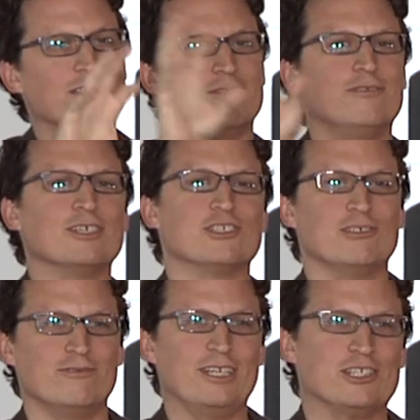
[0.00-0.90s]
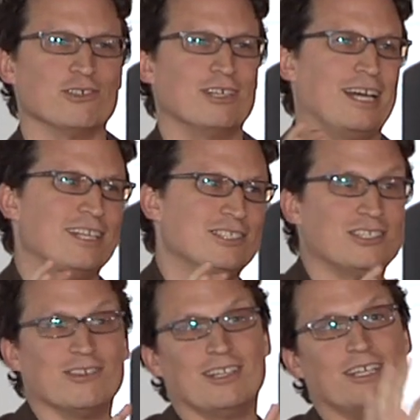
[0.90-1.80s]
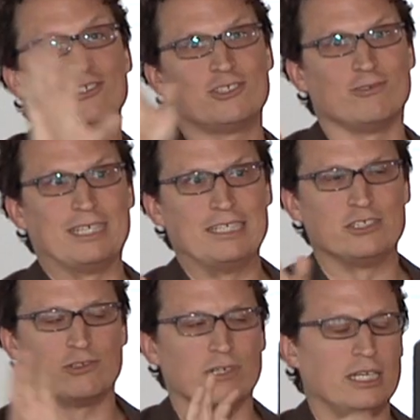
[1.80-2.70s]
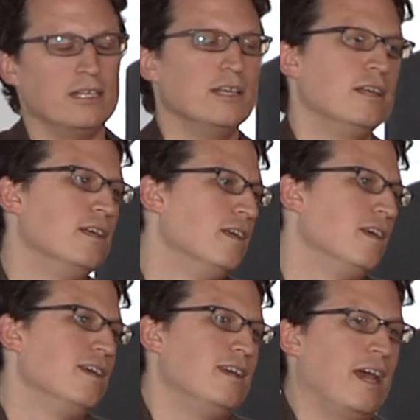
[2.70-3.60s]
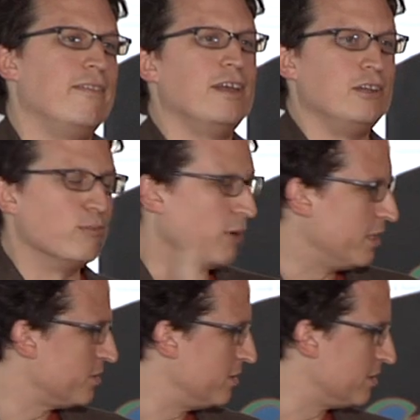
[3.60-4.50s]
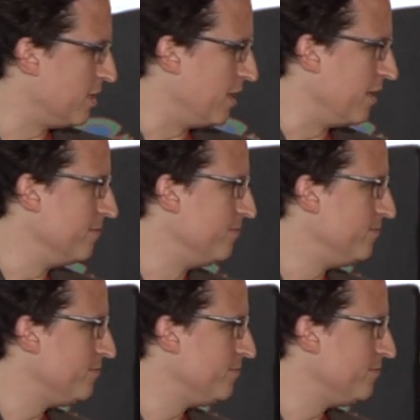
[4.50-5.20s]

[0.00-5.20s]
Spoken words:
a functional feature, not necessarily a screen. And then you branch the design